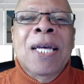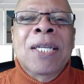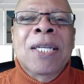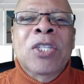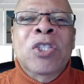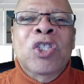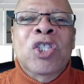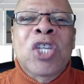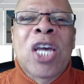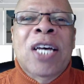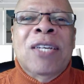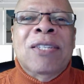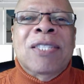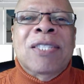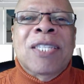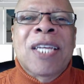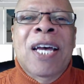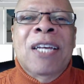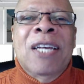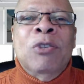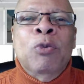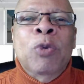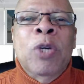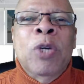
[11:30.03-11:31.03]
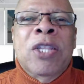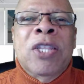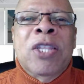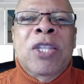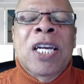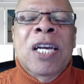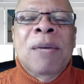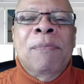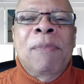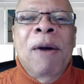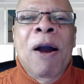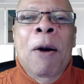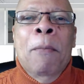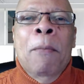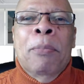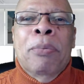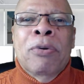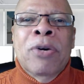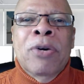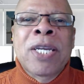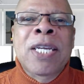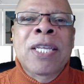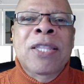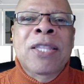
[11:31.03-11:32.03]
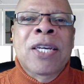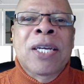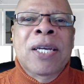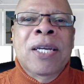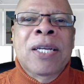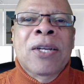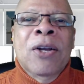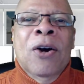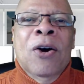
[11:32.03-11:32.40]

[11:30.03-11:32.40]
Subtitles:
just as we think about breathing,